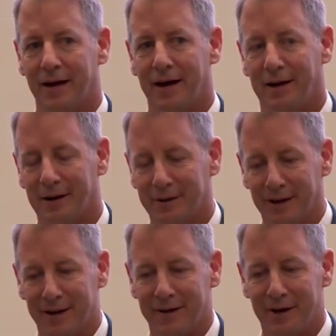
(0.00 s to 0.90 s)
Oh,
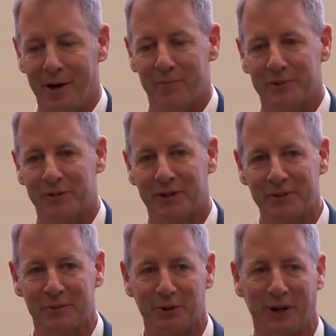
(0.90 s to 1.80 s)
God. Um, so, that's
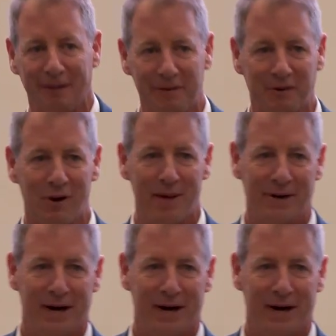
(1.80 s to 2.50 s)
a, so I left climate